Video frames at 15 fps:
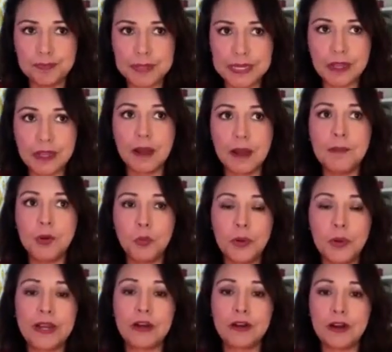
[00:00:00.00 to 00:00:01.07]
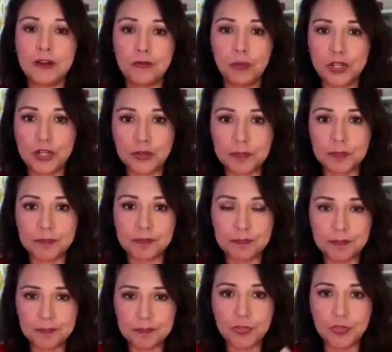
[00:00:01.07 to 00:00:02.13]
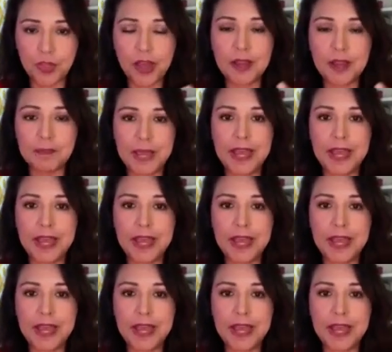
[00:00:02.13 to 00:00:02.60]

become aware of what your thought